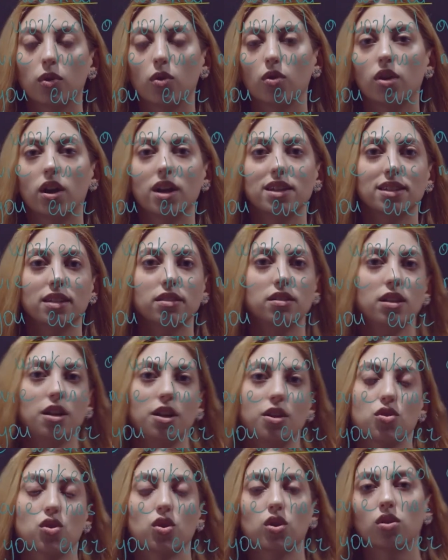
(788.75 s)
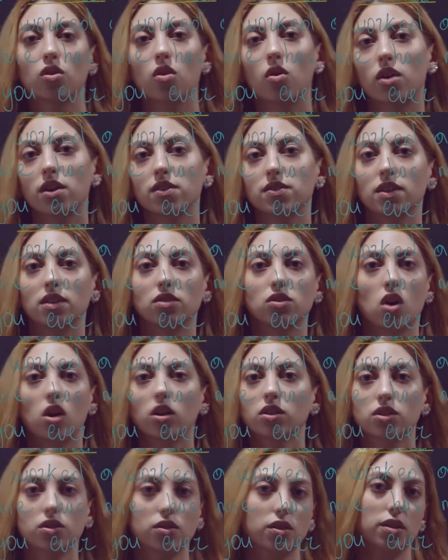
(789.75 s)
or as a teacher, or as a
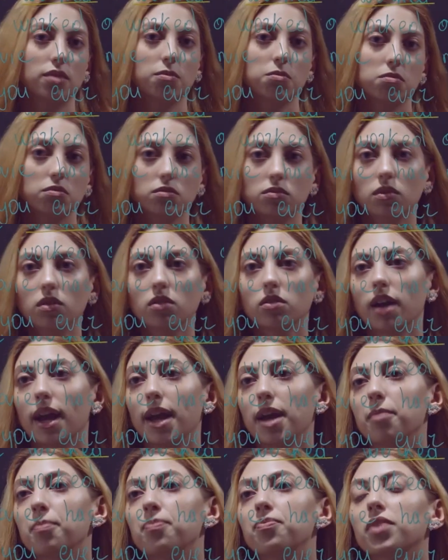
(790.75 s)
doctor, okay?